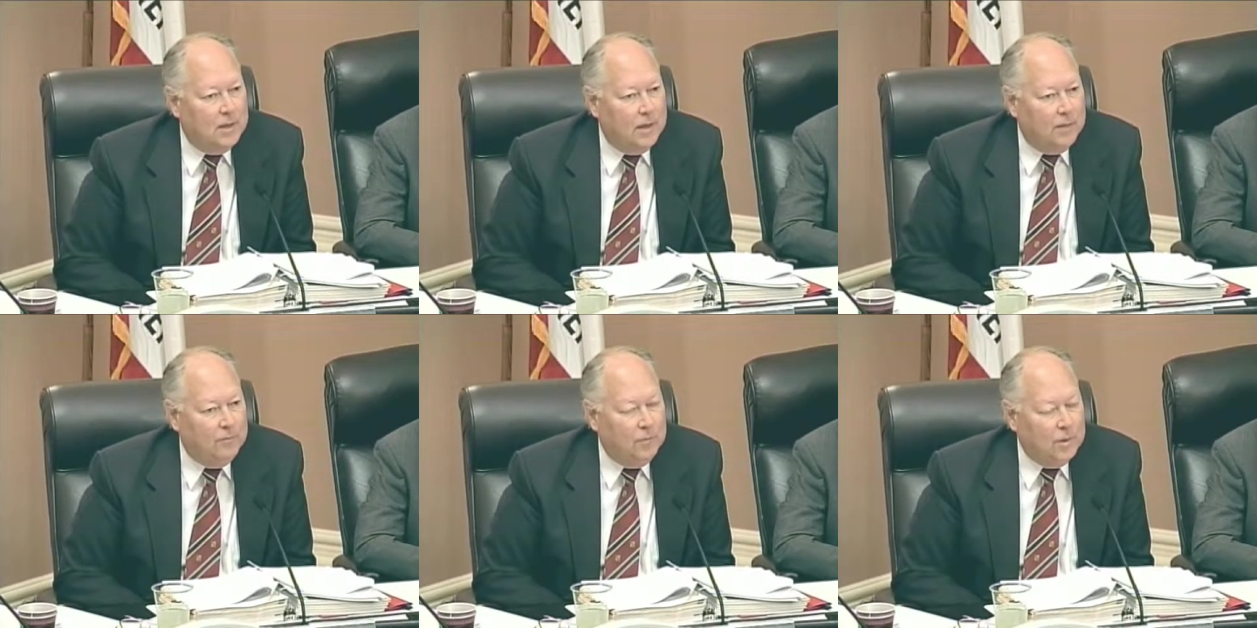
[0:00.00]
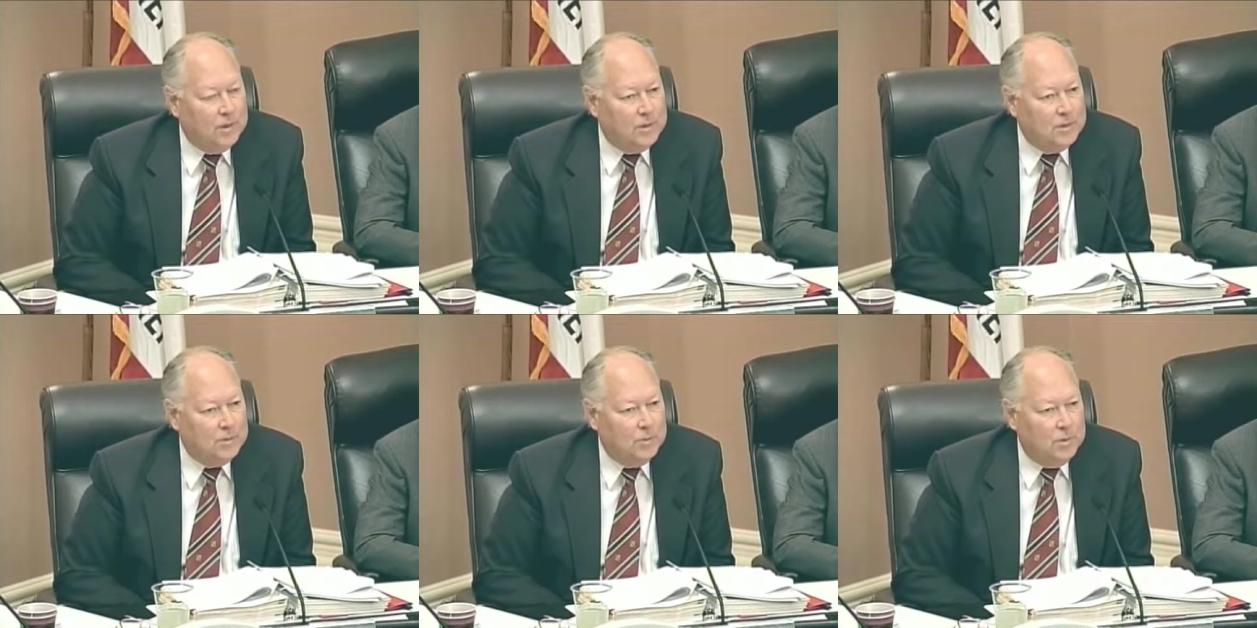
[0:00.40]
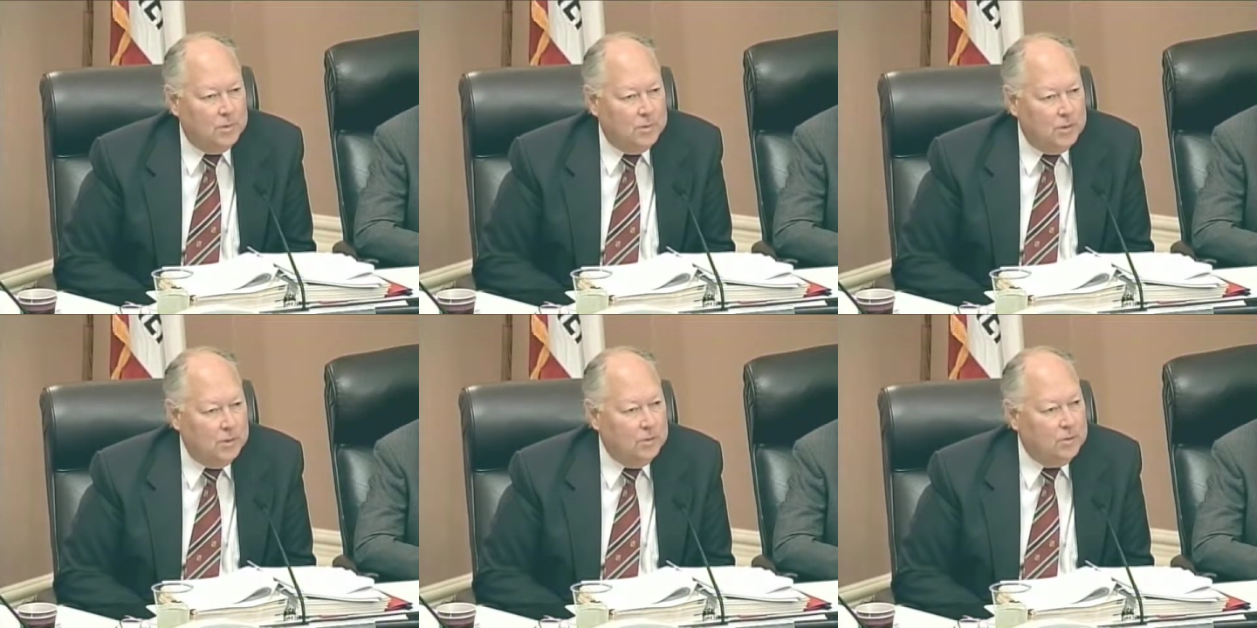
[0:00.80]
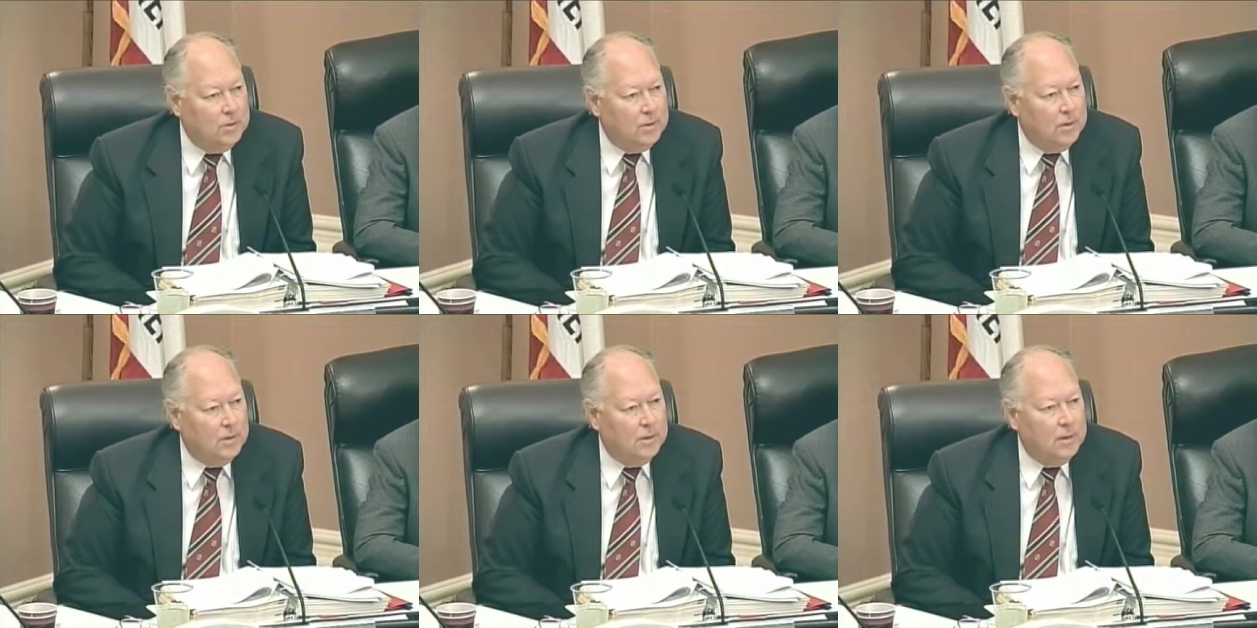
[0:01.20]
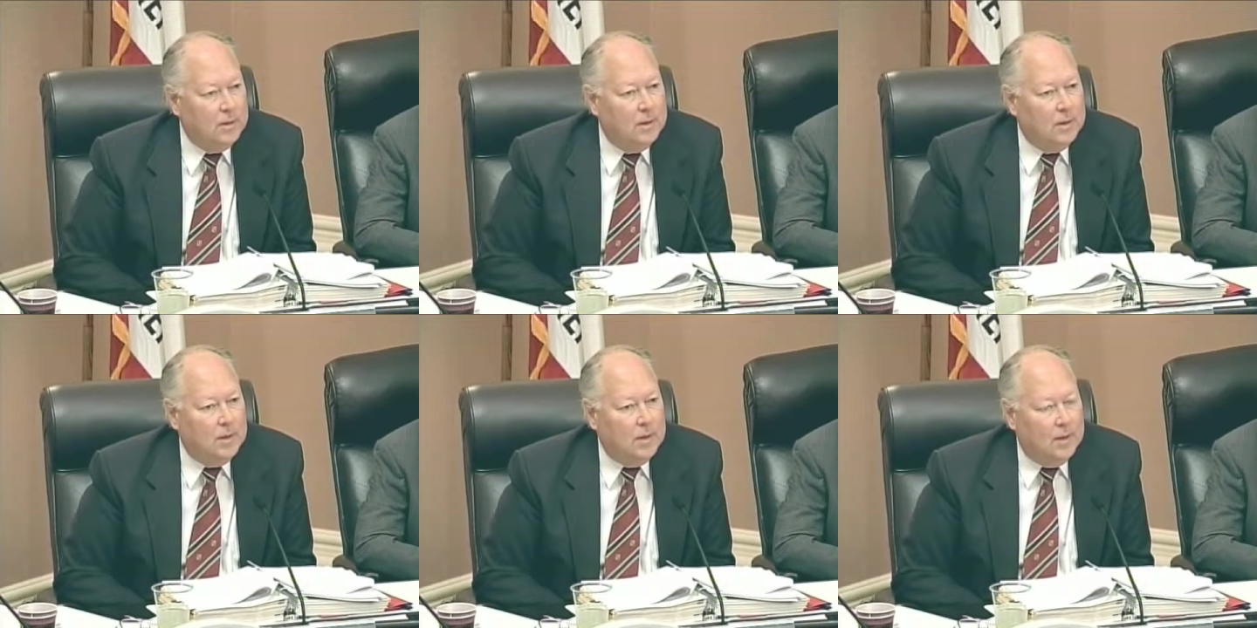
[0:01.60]
of what this would do to the
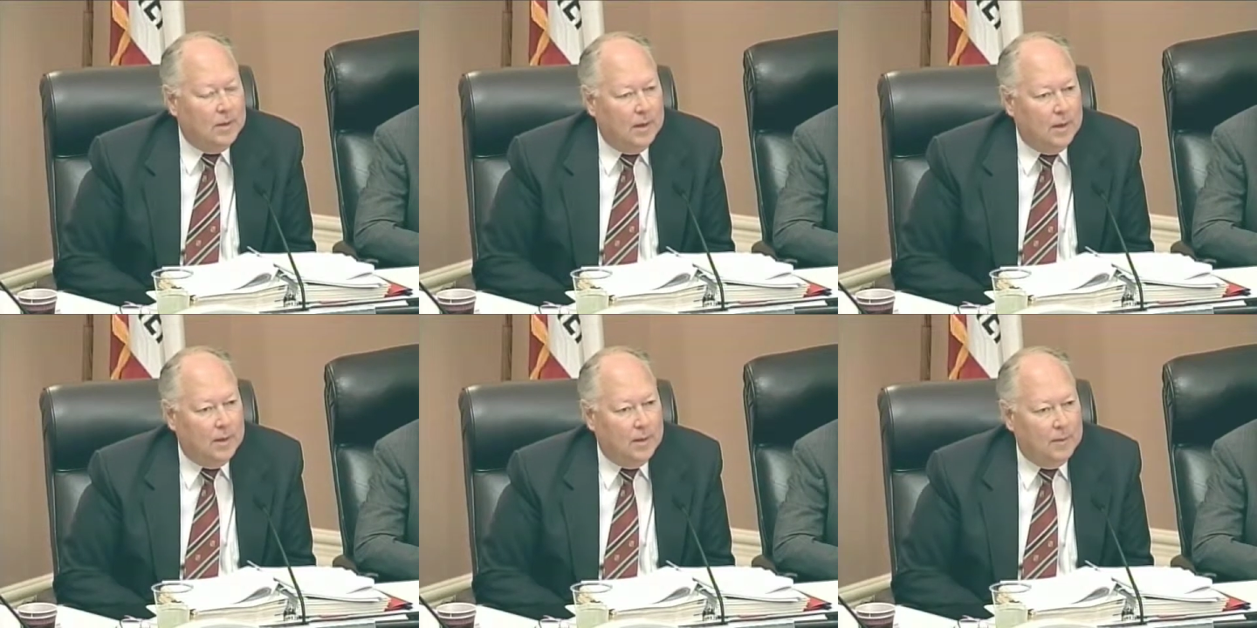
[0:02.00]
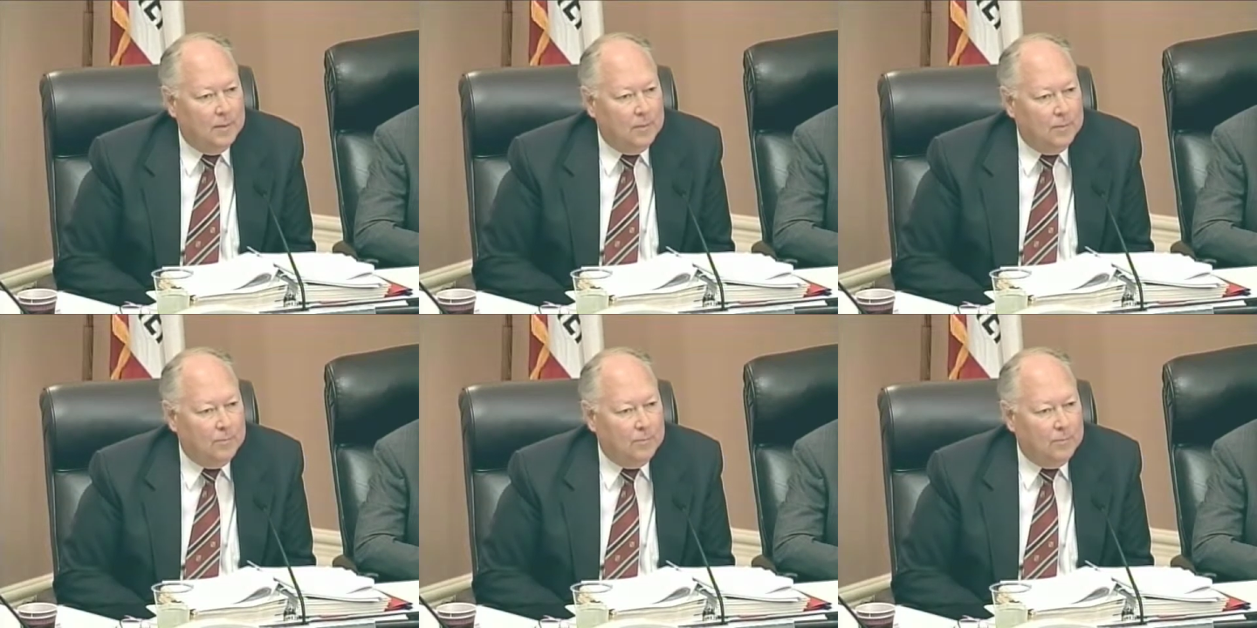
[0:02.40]
uh,